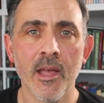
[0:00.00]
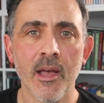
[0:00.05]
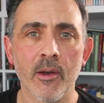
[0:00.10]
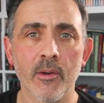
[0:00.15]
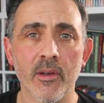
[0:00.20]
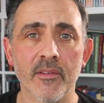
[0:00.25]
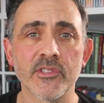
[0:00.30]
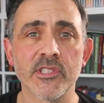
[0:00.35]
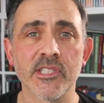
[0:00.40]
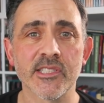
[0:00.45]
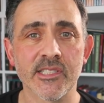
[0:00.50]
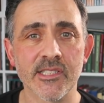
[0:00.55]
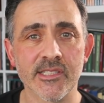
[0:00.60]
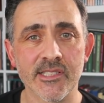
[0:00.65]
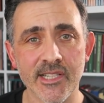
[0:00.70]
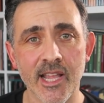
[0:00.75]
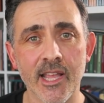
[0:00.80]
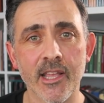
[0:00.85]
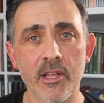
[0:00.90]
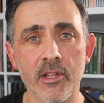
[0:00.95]
And we have Just a
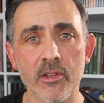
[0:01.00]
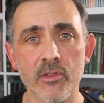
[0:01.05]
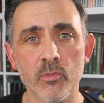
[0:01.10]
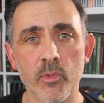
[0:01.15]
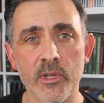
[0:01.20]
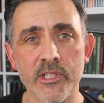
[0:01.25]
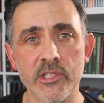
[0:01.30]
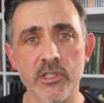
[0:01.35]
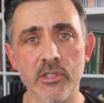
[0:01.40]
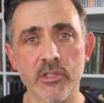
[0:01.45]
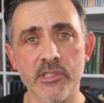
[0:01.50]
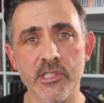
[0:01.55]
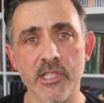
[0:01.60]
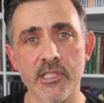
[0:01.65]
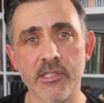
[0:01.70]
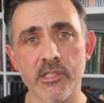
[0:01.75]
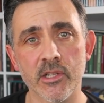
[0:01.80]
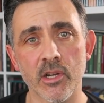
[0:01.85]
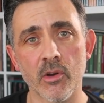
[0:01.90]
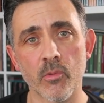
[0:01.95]
Second, which
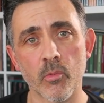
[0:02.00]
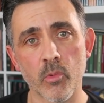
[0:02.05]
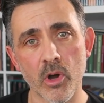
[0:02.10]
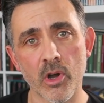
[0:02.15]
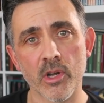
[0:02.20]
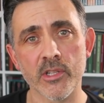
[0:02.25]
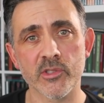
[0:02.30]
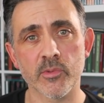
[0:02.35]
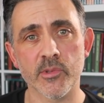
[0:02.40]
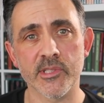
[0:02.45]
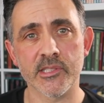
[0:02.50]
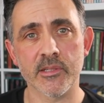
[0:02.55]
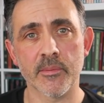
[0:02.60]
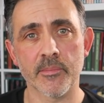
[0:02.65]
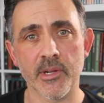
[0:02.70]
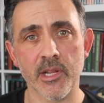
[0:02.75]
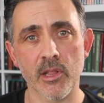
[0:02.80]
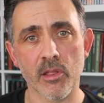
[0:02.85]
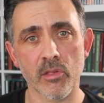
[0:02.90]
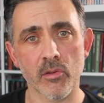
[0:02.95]
uses a watch where
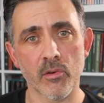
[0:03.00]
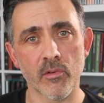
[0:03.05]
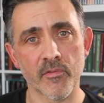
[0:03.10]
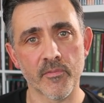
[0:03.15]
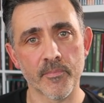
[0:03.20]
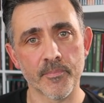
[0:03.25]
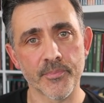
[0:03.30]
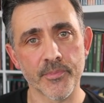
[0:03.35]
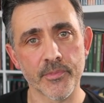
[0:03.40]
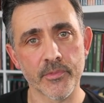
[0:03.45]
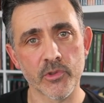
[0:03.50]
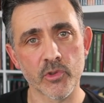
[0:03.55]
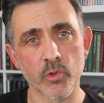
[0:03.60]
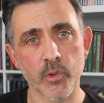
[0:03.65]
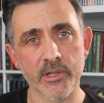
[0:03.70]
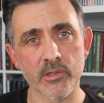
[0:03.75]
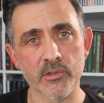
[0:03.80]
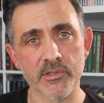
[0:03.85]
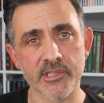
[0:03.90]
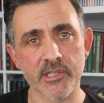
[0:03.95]
somebody sort of
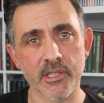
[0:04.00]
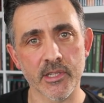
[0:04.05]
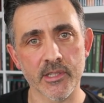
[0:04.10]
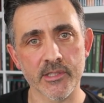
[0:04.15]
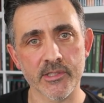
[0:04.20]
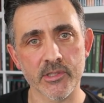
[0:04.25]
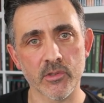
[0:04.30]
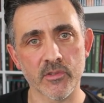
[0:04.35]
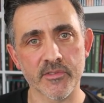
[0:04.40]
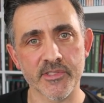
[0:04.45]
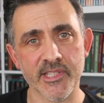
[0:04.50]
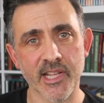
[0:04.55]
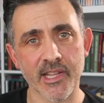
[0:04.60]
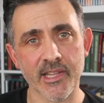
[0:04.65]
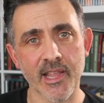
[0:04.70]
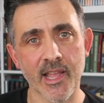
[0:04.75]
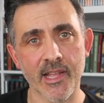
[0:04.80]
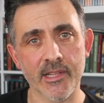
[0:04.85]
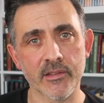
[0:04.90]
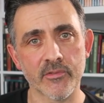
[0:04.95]
twiddles the sort of
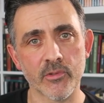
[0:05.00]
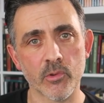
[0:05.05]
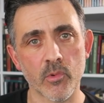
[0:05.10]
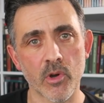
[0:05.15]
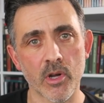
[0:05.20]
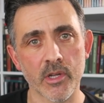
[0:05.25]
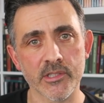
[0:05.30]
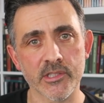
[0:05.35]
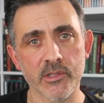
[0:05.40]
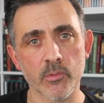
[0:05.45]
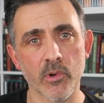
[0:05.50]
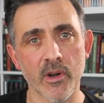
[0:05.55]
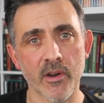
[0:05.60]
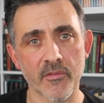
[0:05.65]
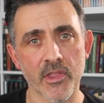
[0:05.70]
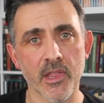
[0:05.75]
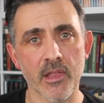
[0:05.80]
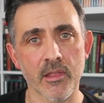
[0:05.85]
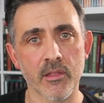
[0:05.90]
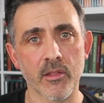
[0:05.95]
second hand of a watch, and
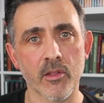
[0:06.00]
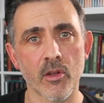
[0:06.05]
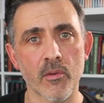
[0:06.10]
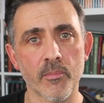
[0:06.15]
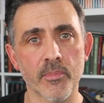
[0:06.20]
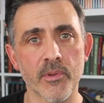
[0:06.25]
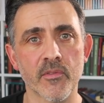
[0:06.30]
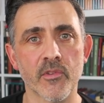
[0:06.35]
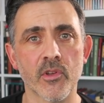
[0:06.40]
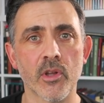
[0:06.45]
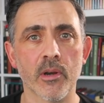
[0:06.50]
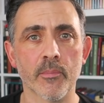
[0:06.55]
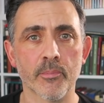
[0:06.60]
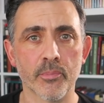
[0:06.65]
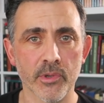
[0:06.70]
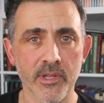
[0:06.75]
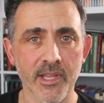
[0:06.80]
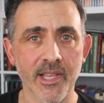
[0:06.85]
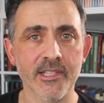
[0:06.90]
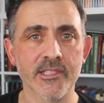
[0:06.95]
wherever they stop, you've kind of
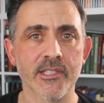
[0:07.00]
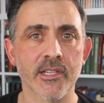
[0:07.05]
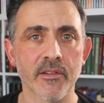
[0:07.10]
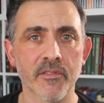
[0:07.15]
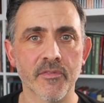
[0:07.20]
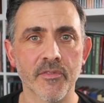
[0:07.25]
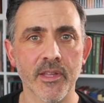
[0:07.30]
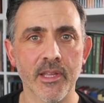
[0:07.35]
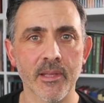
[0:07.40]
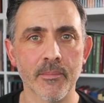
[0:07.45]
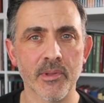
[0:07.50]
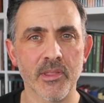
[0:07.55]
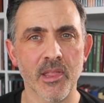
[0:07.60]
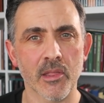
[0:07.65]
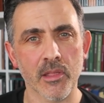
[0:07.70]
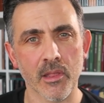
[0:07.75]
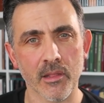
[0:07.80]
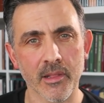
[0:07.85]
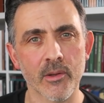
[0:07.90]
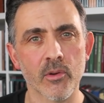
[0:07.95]
predicted a thing, but
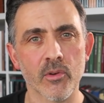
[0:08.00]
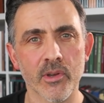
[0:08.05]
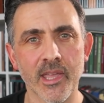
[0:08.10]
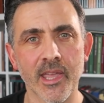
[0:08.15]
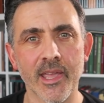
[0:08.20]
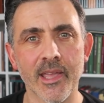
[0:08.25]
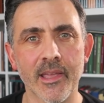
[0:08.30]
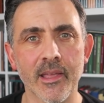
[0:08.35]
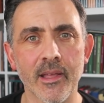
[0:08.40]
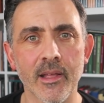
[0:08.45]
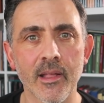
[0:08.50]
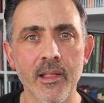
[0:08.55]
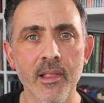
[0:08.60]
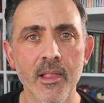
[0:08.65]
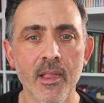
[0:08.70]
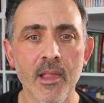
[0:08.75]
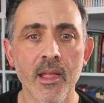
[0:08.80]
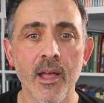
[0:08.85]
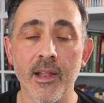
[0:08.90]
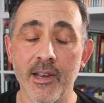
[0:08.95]
there's this little kicker.
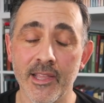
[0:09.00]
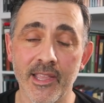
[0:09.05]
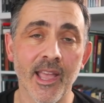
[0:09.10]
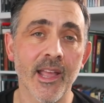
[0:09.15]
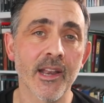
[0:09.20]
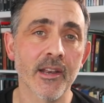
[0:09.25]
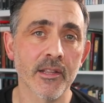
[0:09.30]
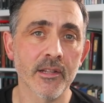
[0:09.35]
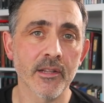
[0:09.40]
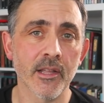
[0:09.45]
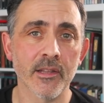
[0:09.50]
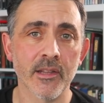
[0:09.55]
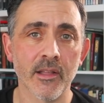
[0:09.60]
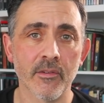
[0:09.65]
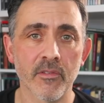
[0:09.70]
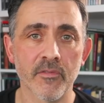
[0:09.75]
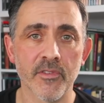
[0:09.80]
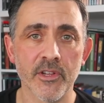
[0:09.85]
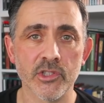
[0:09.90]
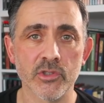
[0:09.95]
And again,
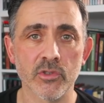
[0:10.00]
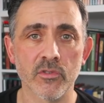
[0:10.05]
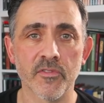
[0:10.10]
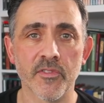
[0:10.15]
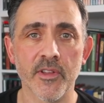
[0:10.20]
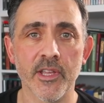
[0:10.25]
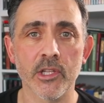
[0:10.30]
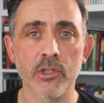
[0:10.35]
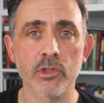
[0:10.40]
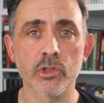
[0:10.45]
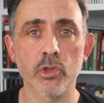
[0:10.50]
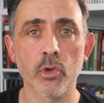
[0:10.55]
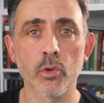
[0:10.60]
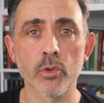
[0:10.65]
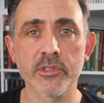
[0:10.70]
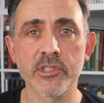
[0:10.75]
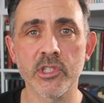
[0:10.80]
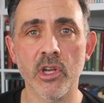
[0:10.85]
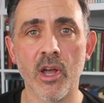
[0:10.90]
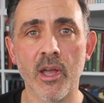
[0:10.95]
another visual thing.
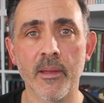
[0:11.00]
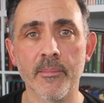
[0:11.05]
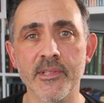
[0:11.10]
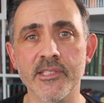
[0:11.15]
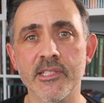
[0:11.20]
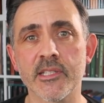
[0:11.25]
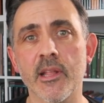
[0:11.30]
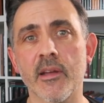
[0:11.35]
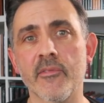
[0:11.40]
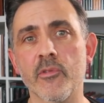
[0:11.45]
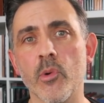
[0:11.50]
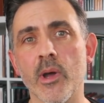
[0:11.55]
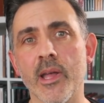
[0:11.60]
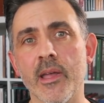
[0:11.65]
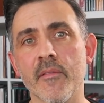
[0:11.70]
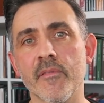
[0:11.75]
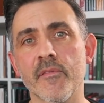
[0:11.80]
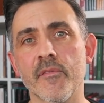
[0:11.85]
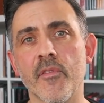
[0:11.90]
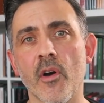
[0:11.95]
Dual Time is another
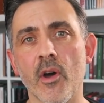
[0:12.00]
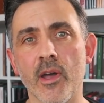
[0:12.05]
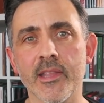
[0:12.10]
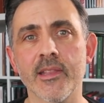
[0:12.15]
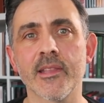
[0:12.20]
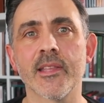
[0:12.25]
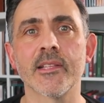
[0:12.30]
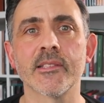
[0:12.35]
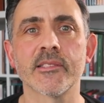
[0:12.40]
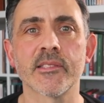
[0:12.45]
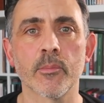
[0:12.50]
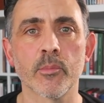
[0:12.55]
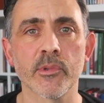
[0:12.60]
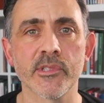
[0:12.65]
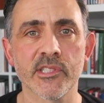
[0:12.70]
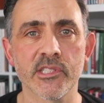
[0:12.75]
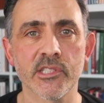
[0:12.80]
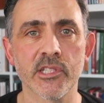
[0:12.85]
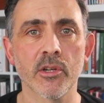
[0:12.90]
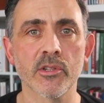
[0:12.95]
way of finding
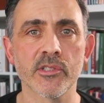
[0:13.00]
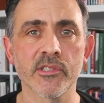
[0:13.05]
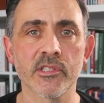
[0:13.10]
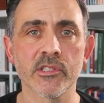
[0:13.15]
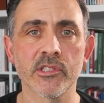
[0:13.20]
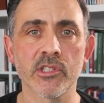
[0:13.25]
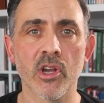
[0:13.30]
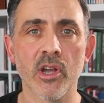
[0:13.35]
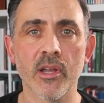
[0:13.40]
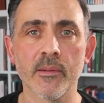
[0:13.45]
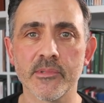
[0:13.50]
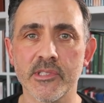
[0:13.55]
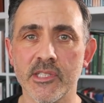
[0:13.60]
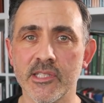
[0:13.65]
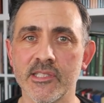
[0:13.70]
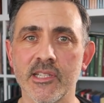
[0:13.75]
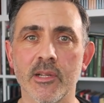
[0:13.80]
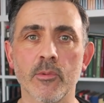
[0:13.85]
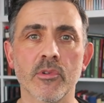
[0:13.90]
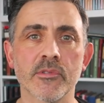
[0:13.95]
someone's chosen time. So
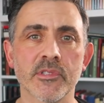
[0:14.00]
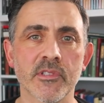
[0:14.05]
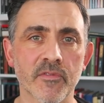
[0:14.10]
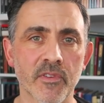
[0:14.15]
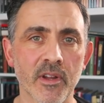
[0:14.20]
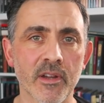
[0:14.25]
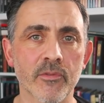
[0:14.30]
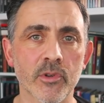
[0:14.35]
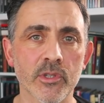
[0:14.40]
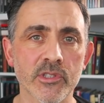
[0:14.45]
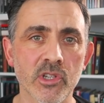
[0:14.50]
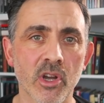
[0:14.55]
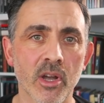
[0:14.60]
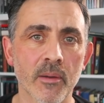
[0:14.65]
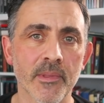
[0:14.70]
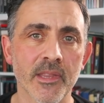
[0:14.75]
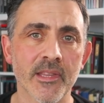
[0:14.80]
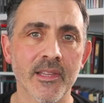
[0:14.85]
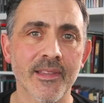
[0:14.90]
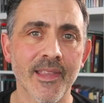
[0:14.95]
you say, what was your favorite
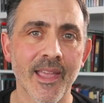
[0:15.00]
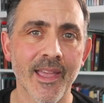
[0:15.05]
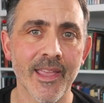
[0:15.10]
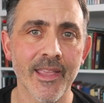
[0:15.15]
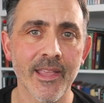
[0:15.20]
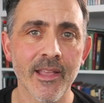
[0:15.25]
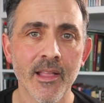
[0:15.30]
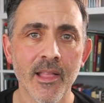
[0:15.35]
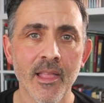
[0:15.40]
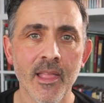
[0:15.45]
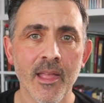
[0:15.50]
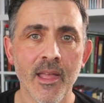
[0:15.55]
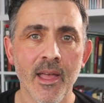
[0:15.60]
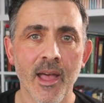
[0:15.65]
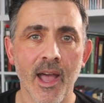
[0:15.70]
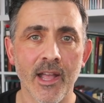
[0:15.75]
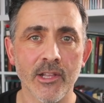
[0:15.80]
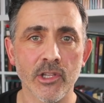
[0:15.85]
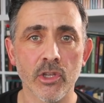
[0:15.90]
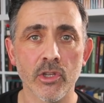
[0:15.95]
time of the day?
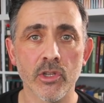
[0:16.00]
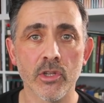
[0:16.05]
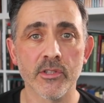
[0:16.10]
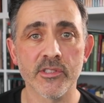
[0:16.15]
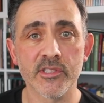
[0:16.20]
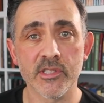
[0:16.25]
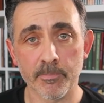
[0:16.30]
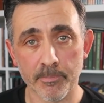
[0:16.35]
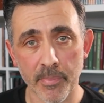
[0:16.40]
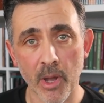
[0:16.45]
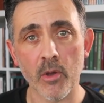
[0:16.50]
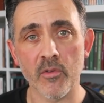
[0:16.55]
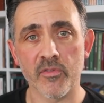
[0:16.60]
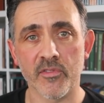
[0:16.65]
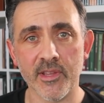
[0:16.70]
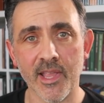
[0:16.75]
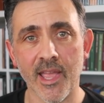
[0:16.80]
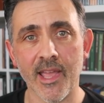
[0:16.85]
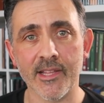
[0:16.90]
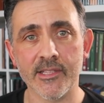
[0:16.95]
And you use
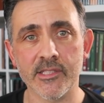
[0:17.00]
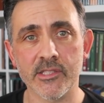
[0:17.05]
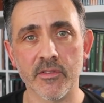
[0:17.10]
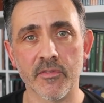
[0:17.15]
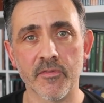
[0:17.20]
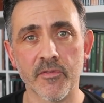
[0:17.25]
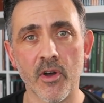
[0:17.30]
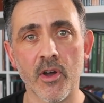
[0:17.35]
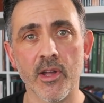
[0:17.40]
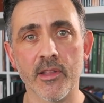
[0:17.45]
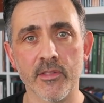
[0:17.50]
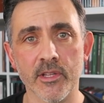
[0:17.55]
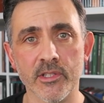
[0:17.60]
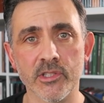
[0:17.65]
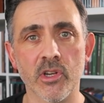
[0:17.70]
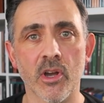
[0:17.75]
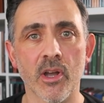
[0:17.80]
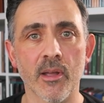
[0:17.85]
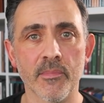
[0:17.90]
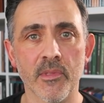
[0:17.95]
both decks to find the
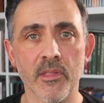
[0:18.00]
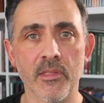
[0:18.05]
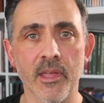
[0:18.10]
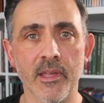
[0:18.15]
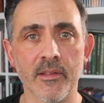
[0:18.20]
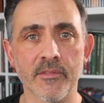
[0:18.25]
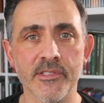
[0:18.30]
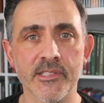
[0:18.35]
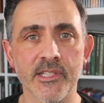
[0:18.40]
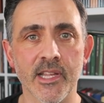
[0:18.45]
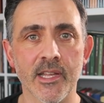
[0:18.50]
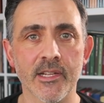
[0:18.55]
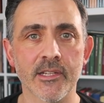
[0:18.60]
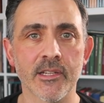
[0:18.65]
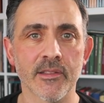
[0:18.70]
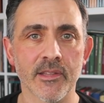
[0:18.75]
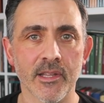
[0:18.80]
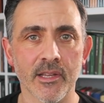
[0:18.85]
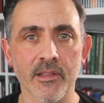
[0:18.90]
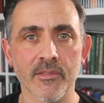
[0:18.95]
time that they've said,
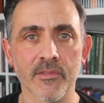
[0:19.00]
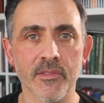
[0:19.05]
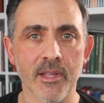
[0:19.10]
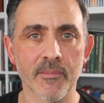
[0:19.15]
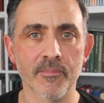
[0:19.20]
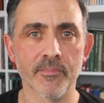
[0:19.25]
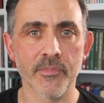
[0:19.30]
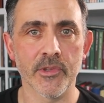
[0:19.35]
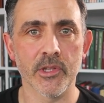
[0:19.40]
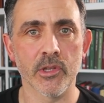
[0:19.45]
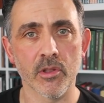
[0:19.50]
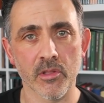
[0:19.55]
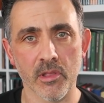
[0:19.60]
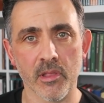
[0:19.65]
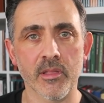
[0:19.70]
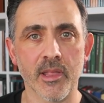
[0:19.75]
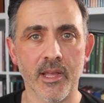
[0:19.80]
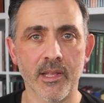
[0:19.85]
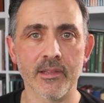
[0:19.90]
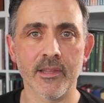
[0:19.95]
and then you use
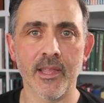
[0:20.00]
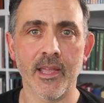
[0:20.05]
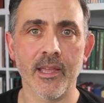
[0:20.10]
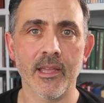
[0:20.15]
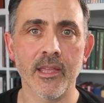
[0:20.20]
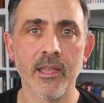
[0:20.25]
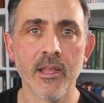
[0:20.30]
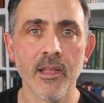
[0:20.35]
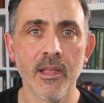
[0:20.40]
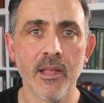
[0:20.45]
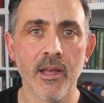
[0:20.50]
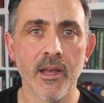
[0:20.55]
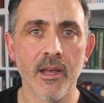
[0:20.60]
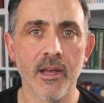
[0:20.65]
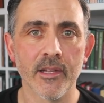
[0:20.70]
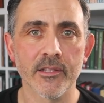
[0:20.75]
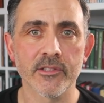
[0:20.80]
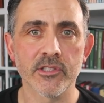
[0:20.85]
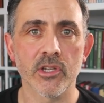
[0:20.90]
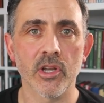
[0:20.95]
the second deck
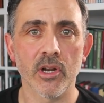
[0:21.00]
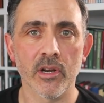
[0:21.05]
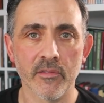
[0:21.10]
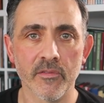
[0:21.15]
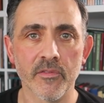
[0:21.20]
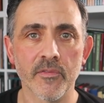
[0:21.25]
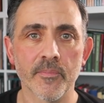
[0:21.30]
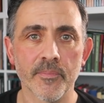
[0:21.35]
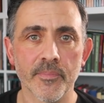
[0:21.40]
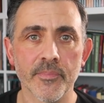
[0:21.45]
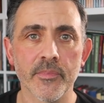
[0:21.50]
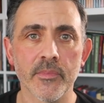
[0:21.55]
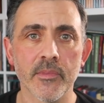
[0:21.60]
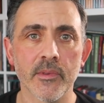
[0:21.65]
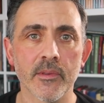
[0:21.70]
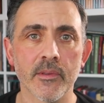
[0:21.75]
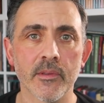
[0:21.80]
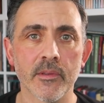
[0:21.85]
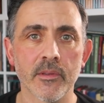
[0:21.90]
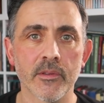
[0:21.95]
to
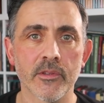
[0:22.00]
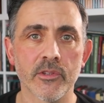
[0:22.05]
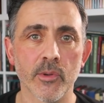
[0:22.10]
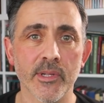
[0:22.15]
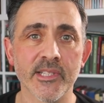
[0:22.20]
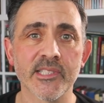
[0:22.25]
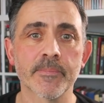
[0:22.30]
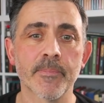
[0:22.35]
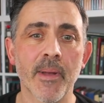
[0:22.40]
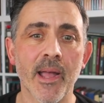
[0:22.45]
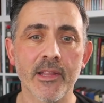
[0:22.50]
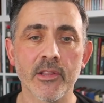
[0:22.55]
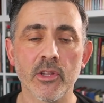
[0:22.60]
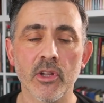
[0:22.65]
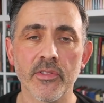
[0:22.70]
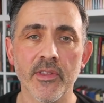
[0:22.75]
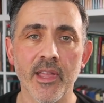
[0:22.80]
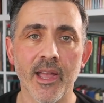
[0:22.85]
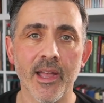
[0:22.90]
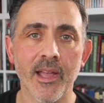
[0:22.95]
expand
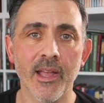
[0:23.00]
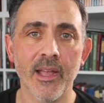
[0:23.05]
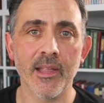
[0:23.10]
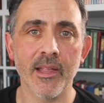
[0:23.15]
on that.